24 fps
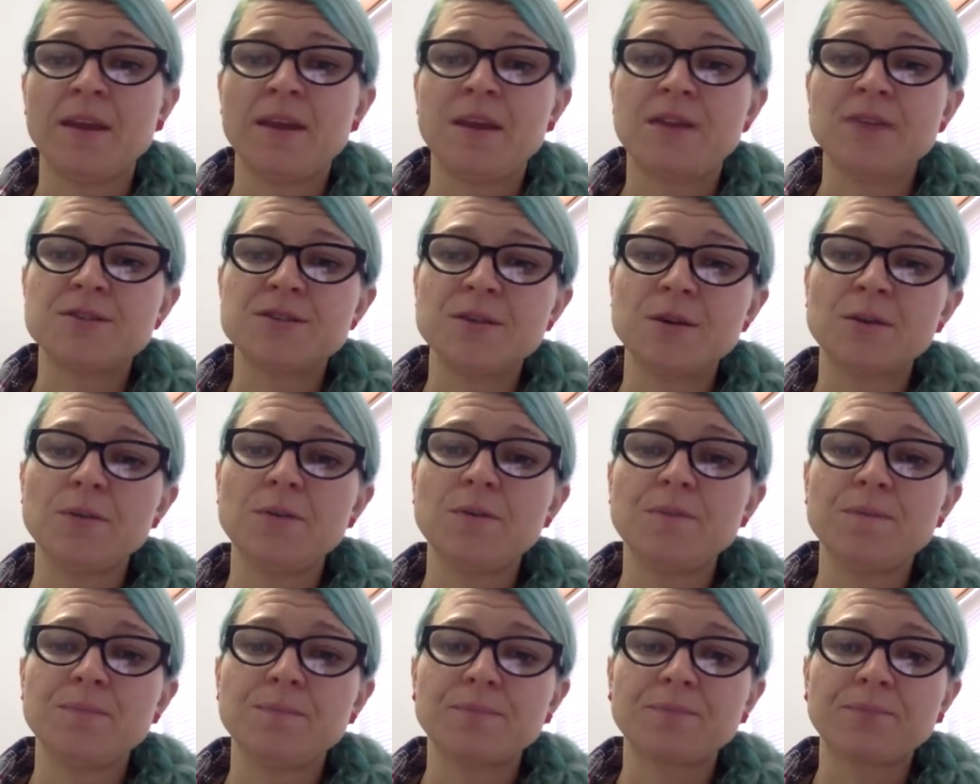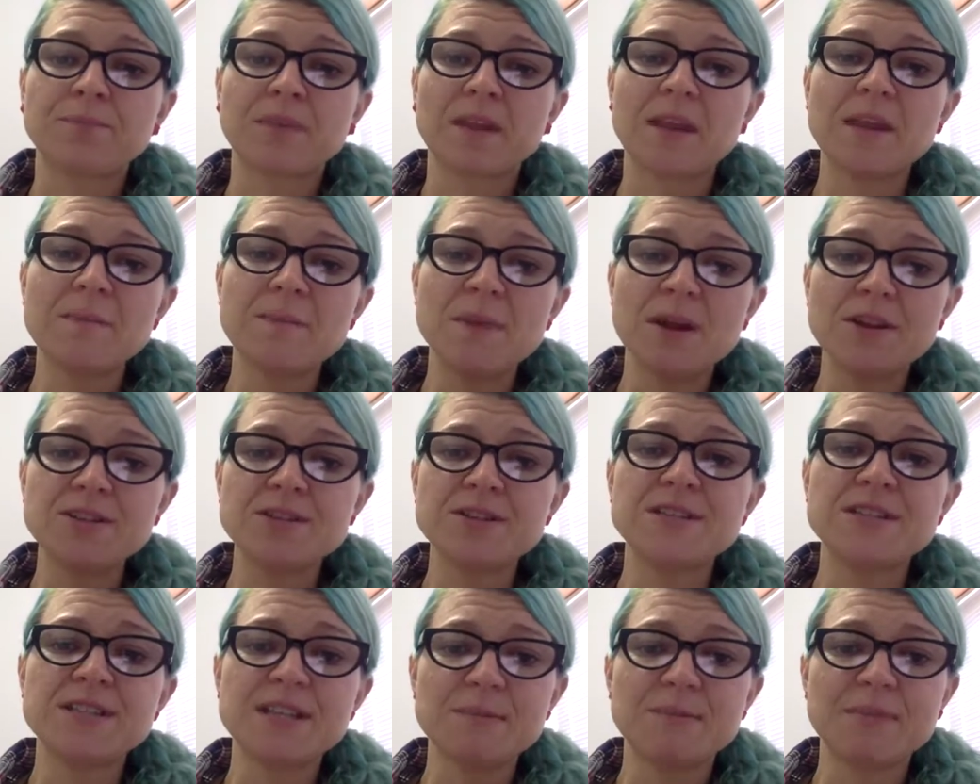So
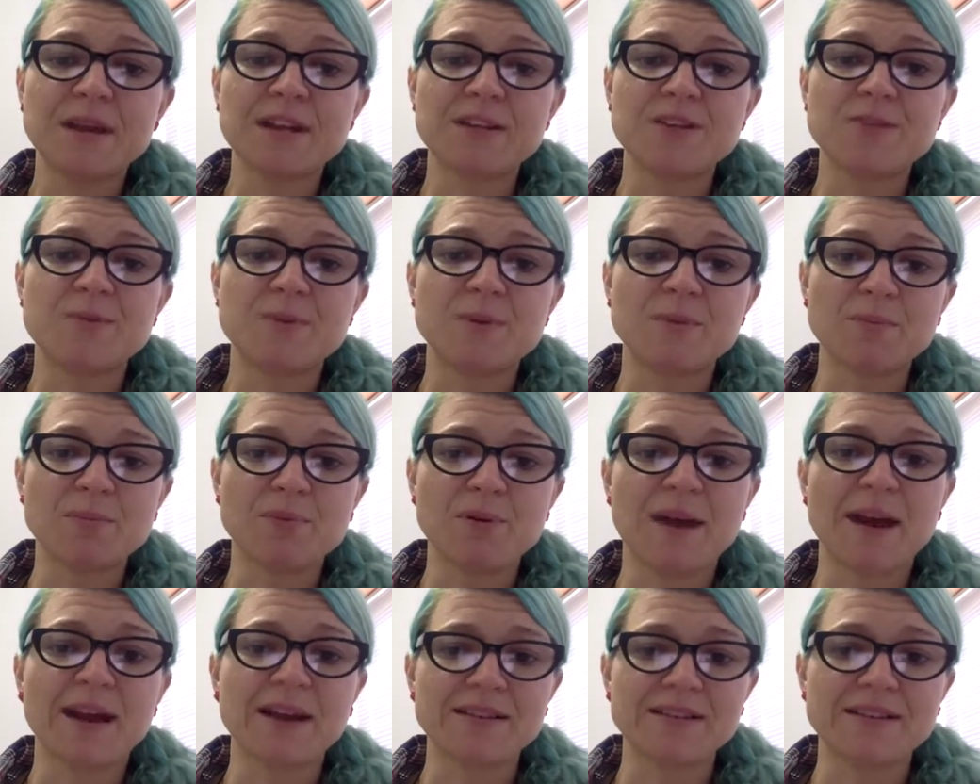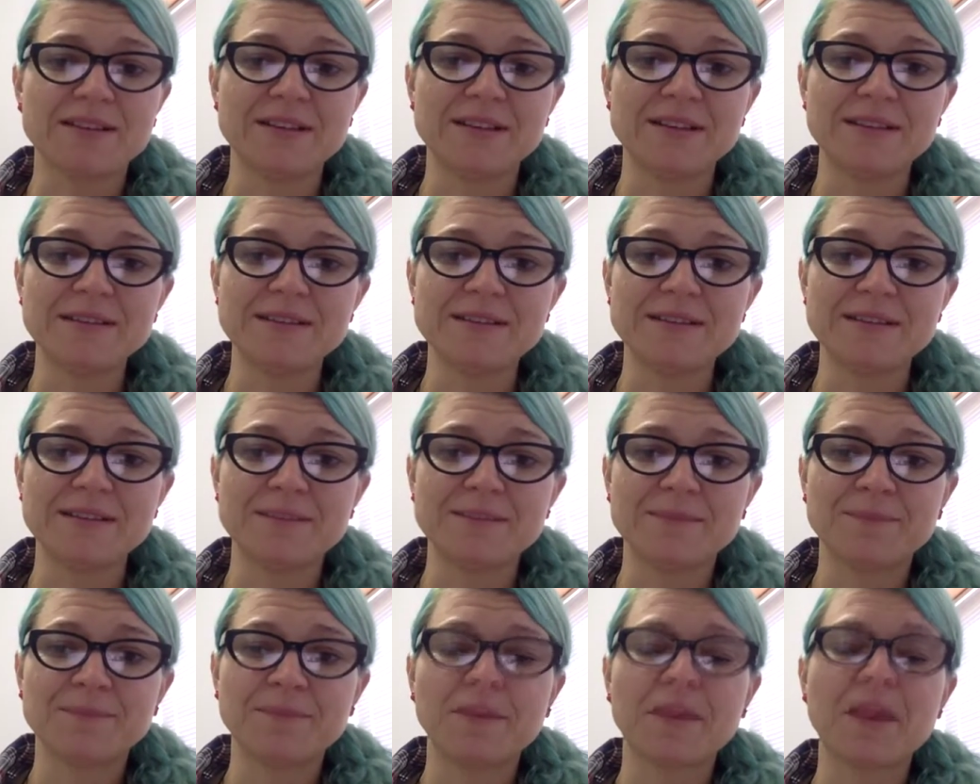emergency management practice
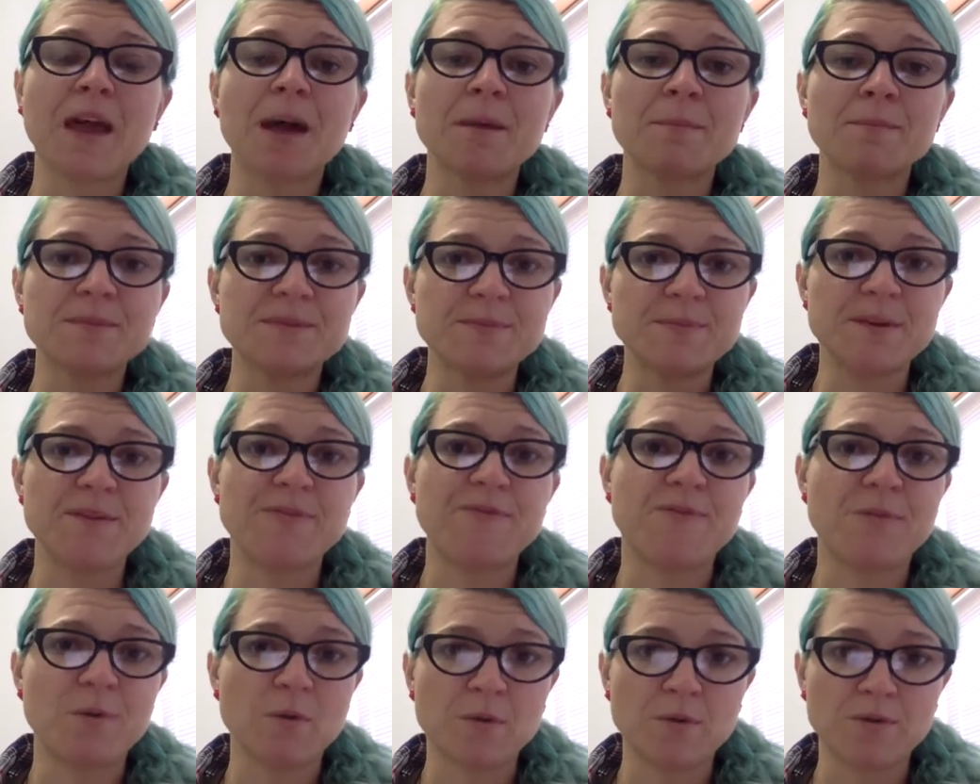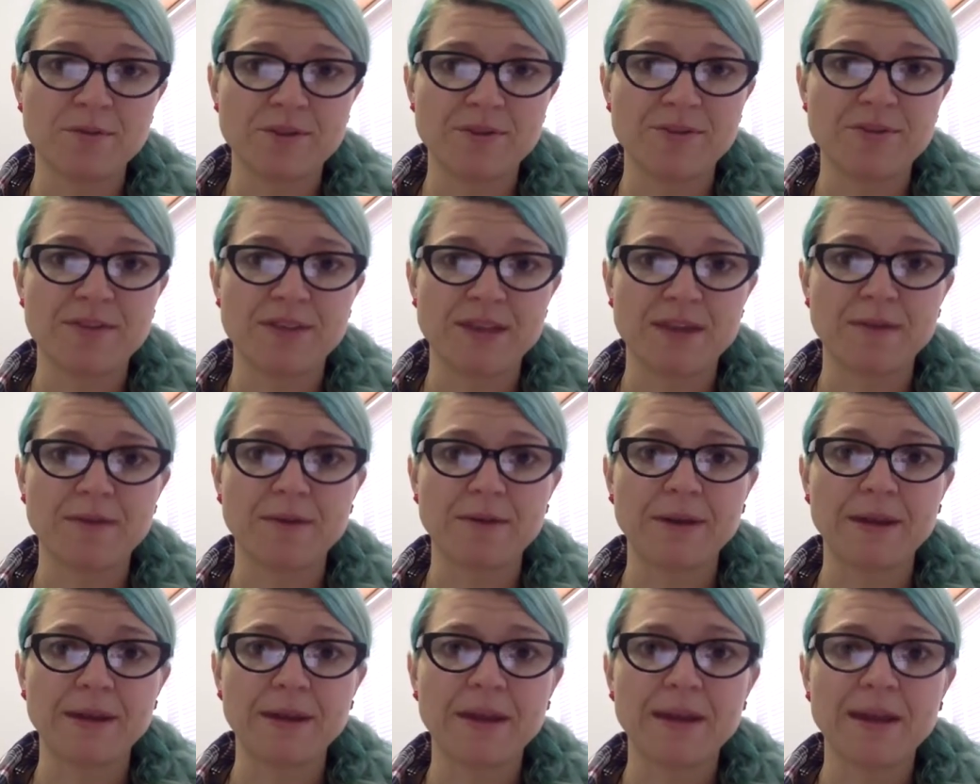comes before the
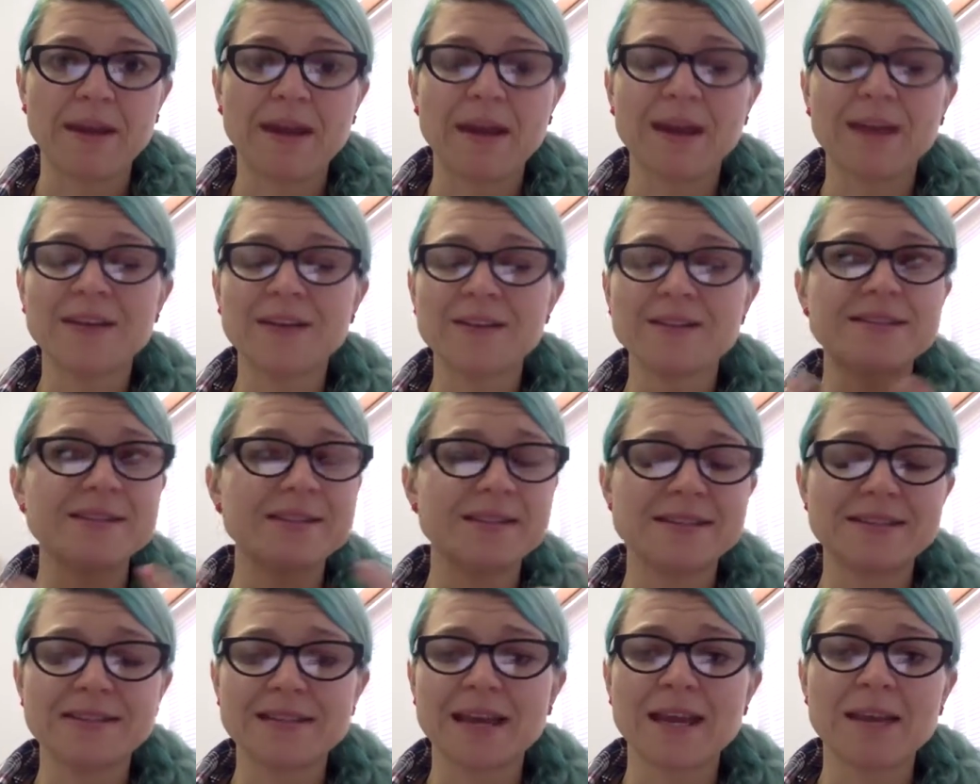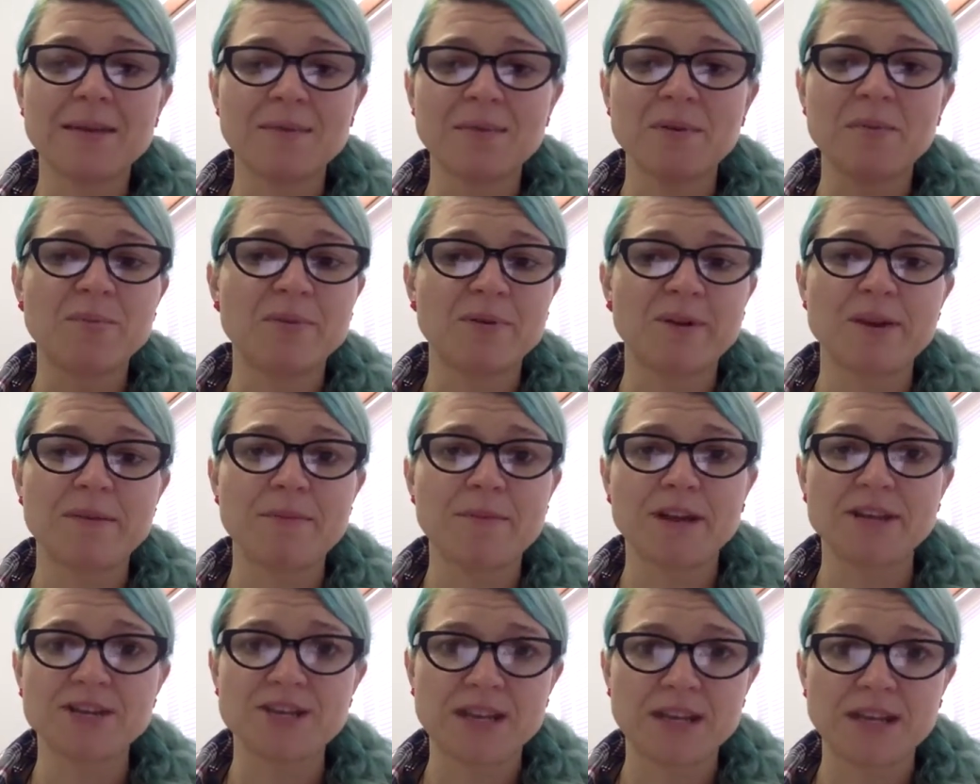theory, and it's the same in pretty
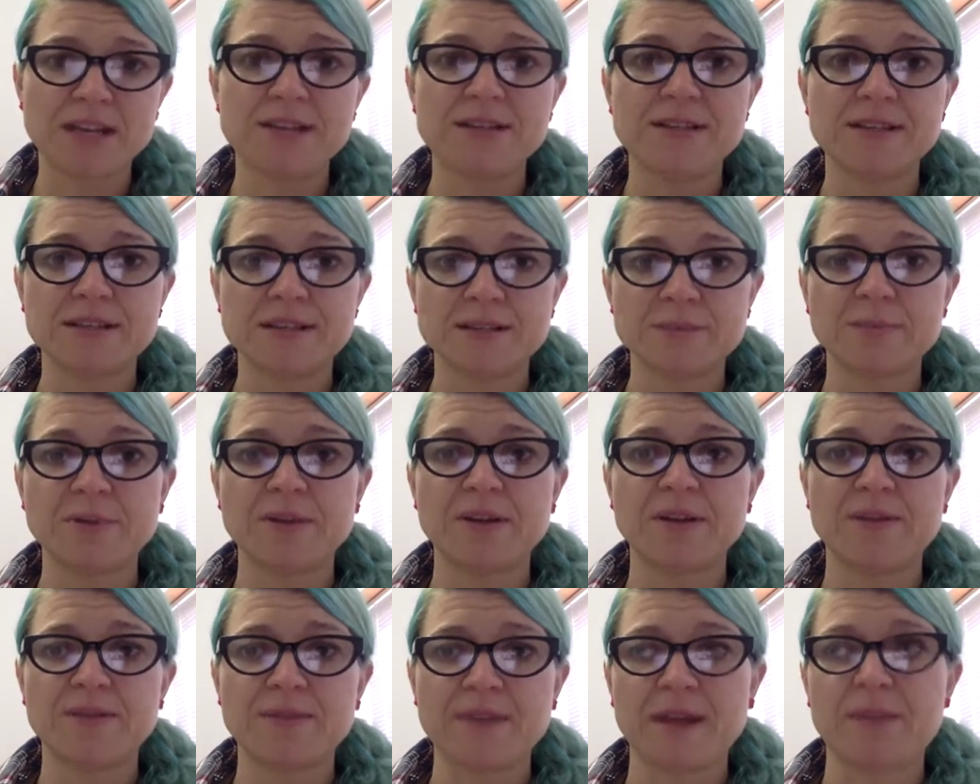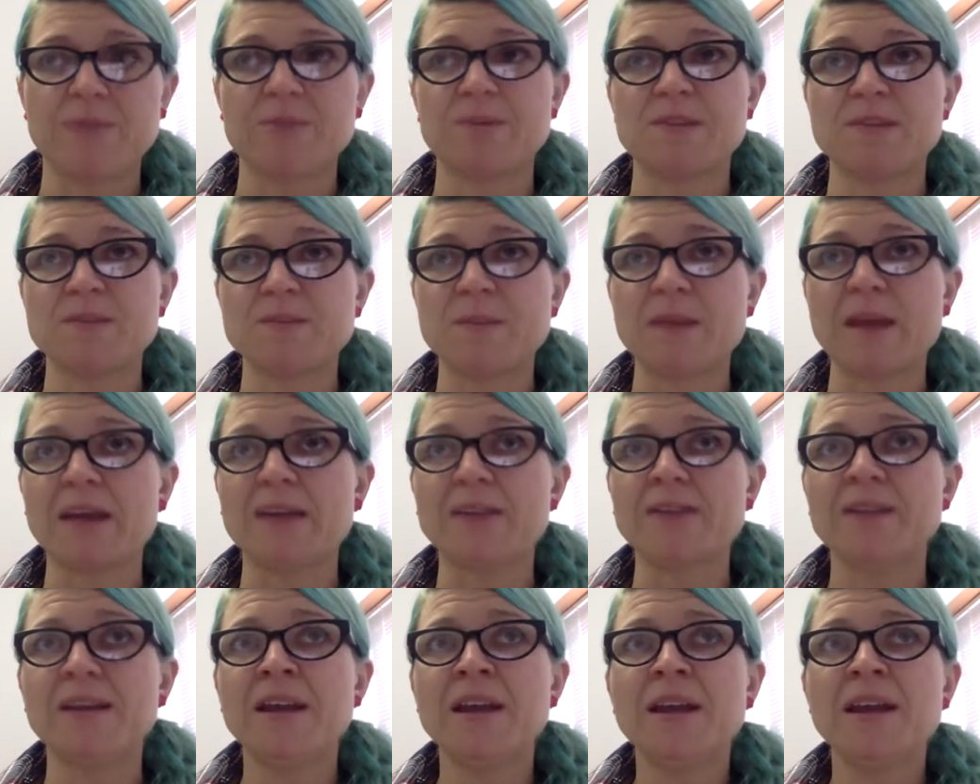much any discipline in that
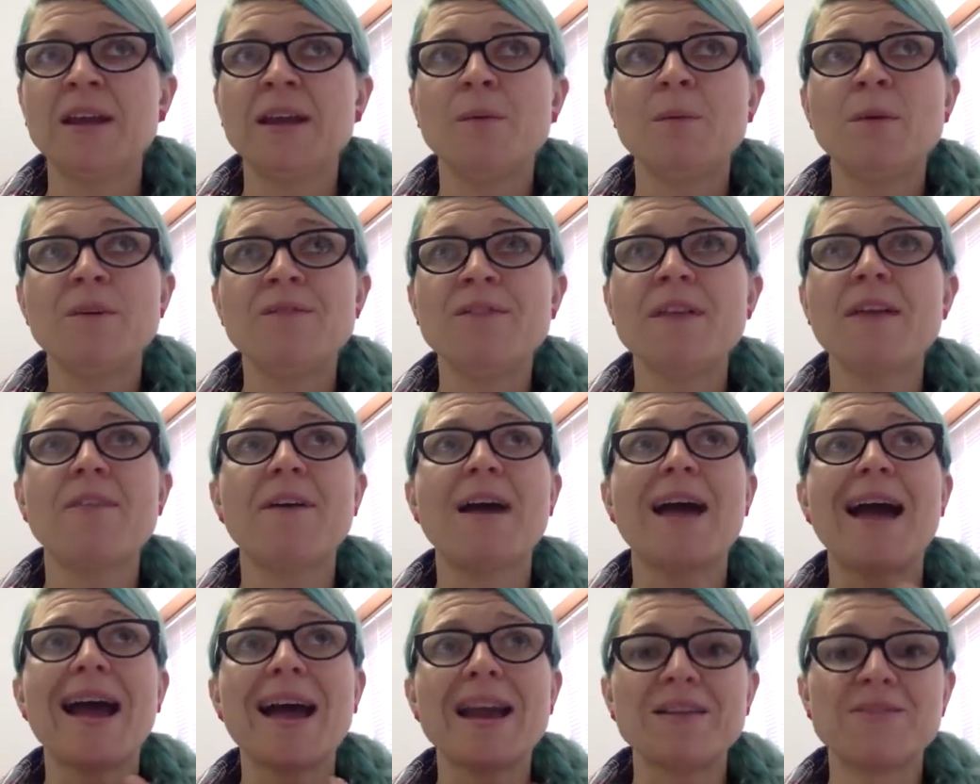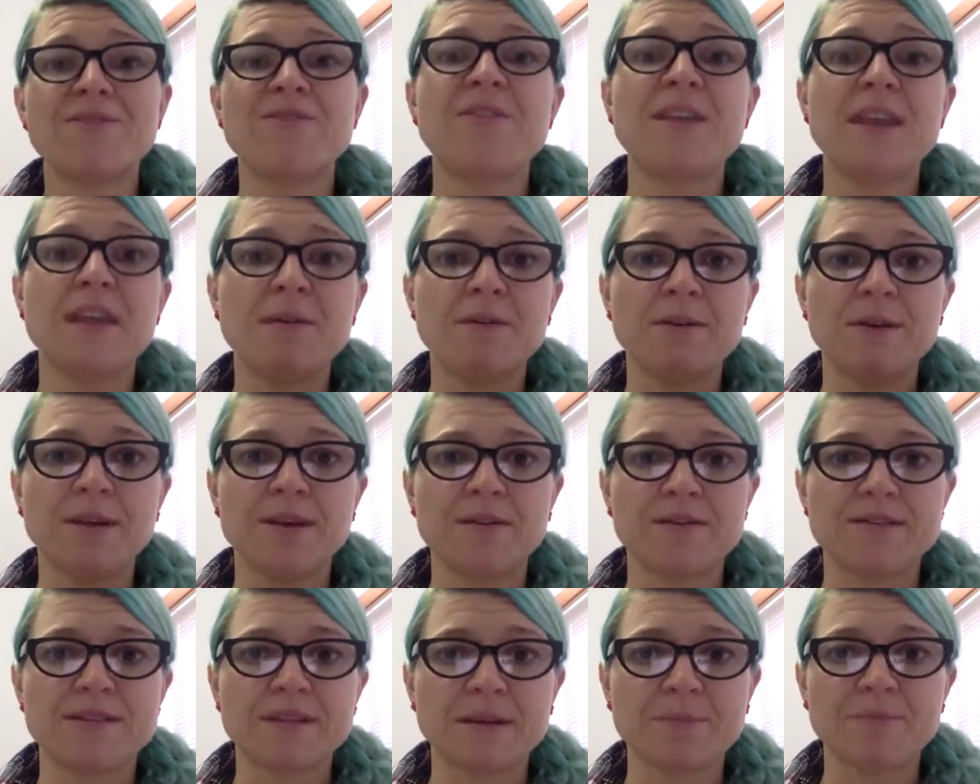respect. We've never had a theory
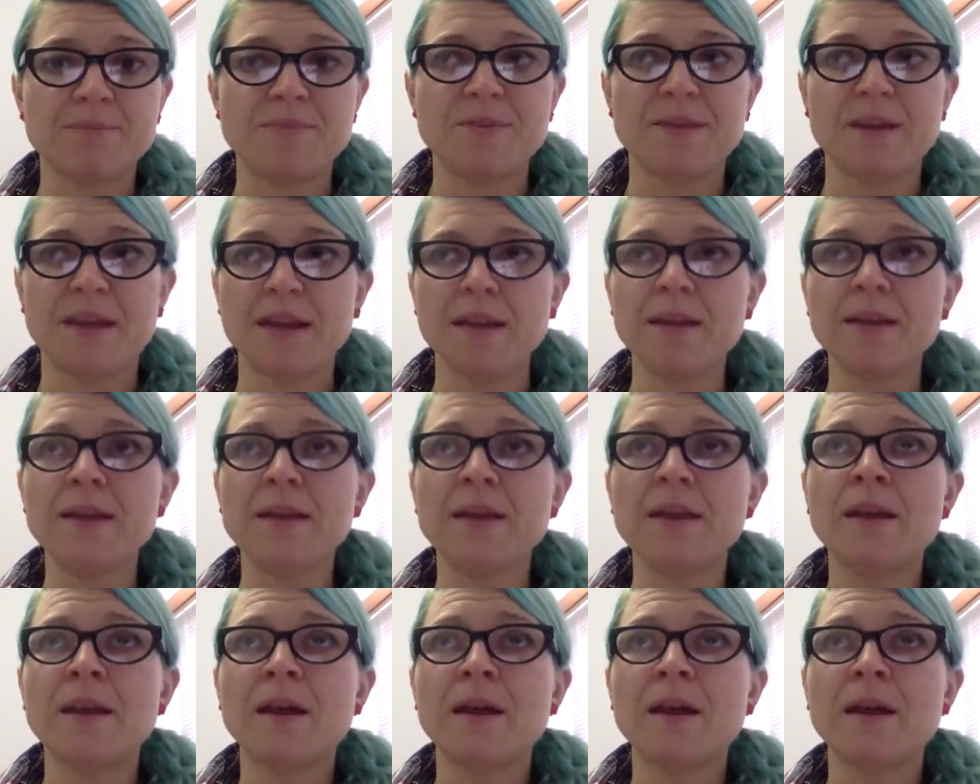of something